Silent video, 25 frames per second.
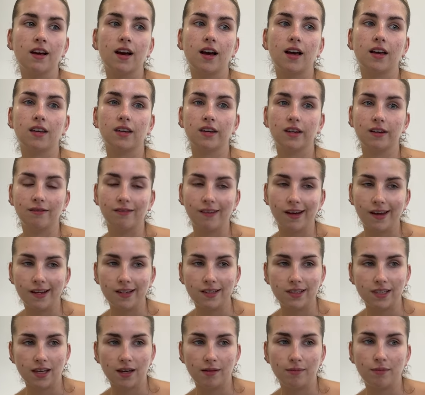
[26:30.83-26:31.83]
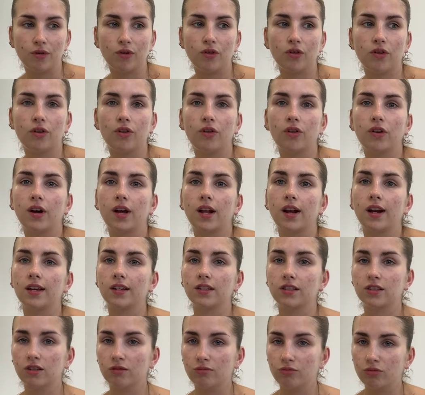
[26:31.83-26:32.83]
and curate it more and
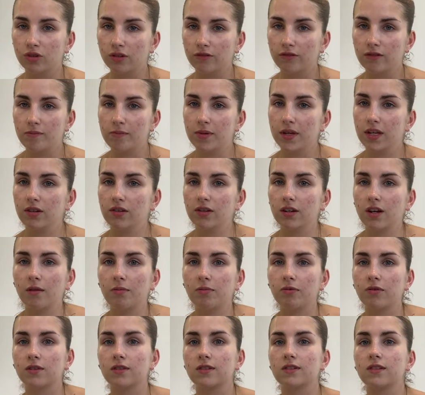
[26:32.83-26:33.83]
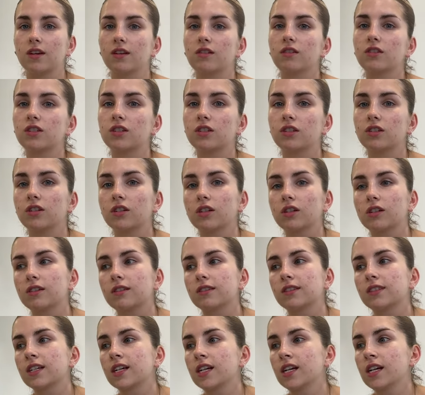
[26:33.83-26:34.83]
like do more of a build up on
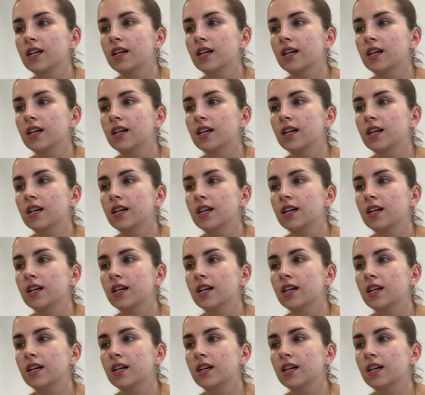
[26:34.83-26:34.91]
socials